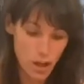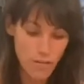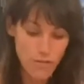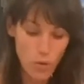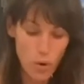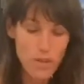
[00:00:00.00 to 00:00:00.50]

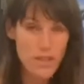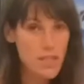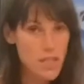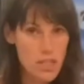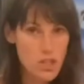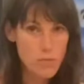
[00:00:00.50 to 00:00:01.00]
1/4
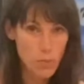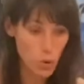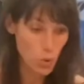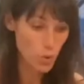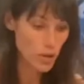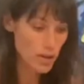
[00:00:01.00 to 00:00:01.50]

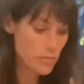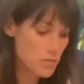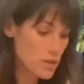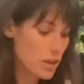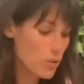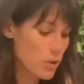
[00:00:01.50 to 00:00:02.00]
teaspoon,
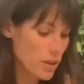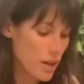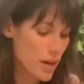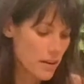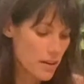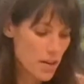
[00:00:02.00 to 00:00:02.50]
you don't want a
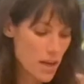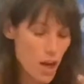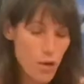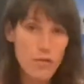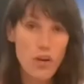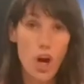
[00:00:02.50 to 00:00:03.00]
lot,
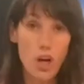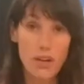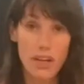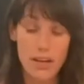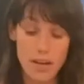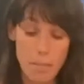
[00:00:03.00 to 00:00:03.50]
of
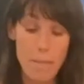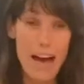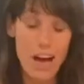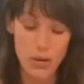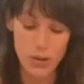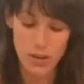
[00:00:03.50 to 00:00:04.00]
garlic
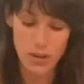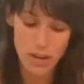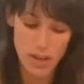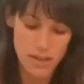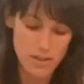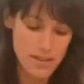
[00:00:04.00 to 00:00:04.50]

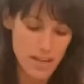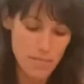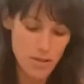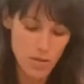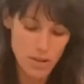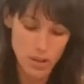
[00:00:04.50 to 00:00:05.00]
powder. Same
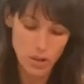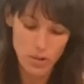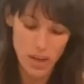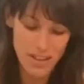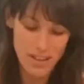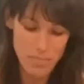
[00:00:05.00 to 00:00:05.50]
thing with a little
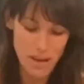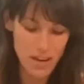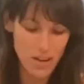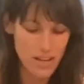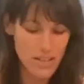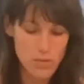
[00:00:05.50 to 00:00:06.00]
onion
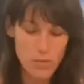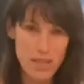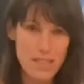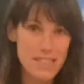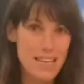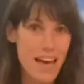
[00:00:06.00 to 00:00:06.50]
powder. I just want a
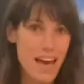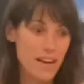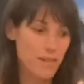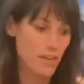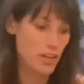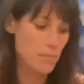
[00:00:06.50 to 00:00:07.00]

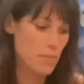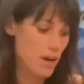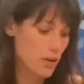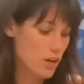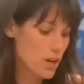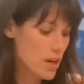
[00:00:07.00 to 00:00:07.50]
tad of onion
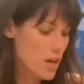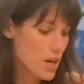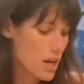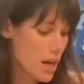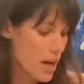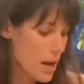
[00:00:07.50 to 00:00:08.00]
powder.
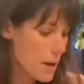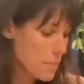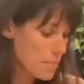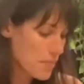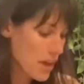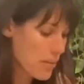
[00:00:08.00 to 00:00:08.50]

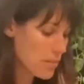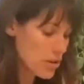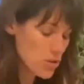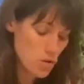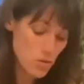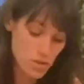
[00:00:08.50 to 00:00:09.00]
I'm gonna
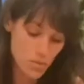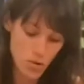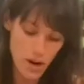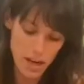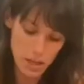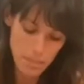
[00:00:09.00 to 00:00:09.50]
do some cracked